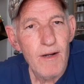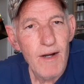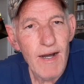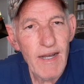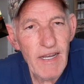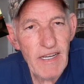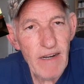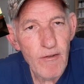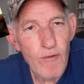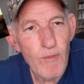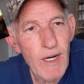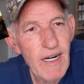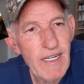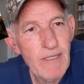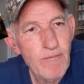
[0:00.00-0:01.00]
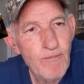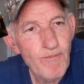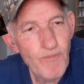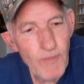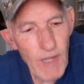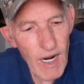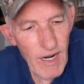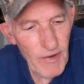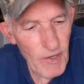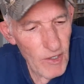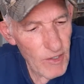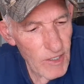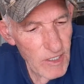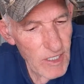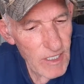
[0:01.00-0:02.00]
Hey everybody, how you
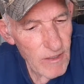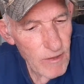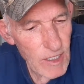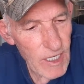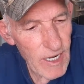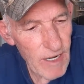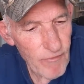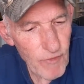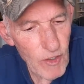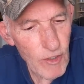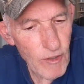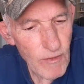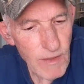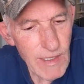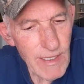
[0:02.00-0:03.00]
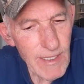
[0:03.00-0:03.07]
doing? It's afternoon.